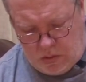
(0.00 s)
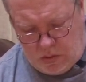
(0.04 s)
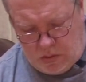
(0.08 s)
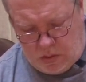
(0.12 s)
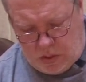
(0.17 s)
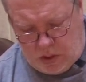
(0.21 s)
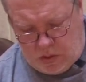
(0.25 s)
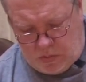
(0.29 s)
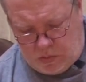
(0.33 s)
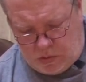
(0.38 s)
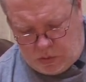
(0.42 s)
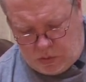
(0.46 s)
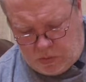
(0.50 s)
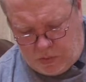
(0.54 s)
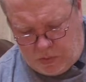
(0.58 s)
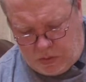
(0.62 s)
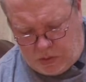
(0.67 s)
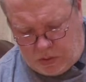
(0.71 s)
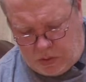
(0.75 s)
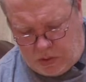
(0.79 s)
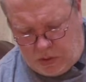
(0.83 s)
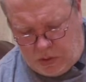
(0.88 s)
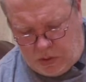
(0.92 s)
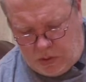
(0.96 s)
I'm sure
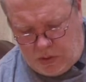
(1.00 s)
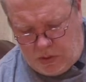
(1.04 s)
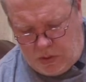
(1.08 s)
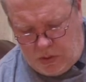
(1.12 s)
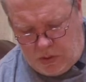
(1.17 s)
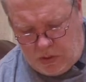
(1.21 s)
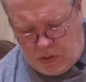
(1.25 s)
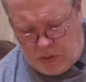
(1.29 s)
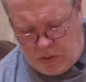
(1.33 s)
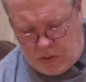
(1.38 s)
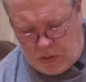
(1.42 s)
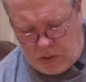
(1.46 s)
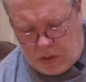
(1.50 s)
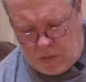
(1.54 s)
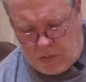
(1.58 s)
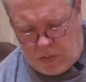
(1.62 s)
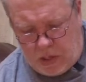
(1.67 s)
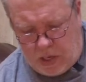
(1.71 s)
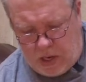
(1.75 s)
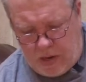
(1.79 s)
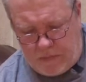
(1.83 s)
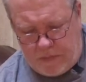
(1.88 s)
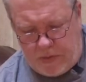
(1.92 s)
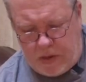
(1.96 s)
it's good. I mean,
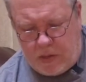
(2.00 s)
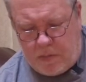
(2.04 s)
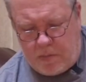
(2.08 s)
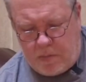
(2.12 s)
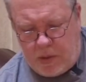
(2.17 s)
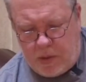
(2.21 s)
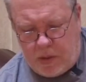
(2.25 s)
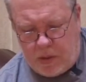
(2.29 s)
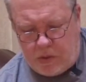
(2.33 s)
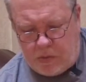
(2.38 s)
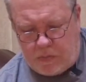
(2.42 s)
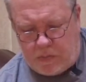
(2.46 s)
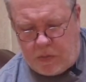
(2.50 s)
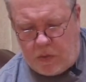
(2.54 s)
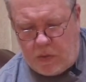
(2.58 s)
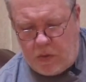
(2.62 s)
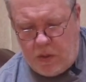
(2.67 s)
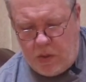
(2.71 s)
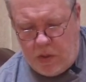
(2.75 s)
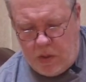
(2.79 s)
I've had beers for